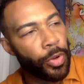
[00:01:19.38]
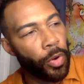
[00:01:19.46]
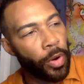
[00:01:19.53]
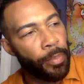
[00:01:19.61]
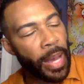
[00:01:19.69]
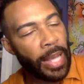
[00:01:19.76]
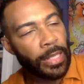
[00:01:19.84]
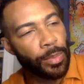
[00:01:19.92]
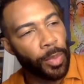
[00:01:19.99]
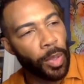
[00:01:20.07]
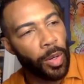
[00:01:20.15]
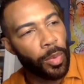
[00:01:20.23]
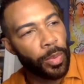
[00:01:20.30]
Durham
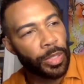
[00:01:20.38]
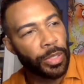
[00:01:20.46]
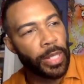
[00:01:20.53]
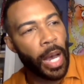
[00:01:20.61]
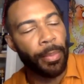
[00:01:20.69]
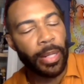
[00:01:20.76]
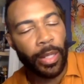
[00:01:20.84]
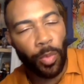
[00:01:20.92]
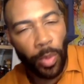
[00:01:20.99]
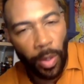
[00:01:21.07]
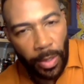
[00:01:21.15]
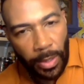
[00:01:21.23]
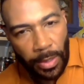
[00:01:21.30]
basketball, which Dominique
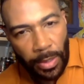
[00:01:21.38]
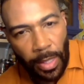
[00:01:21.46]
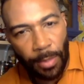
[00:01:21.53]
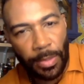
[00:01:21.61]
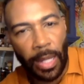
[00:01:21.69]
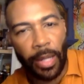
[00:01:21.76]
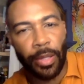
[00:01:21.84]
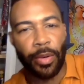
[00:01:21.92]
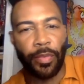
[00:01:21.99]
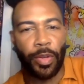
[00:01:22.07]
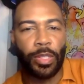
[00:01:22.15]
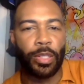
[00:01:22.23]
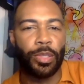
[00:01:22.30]
Wilkins comes out of
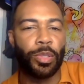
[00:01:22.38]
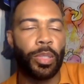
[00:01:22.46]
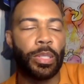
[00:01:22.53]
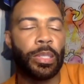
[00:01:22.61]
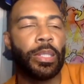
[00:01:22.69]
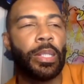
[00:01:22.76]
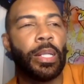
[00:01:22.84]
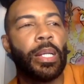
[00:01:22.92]
University of Georgia,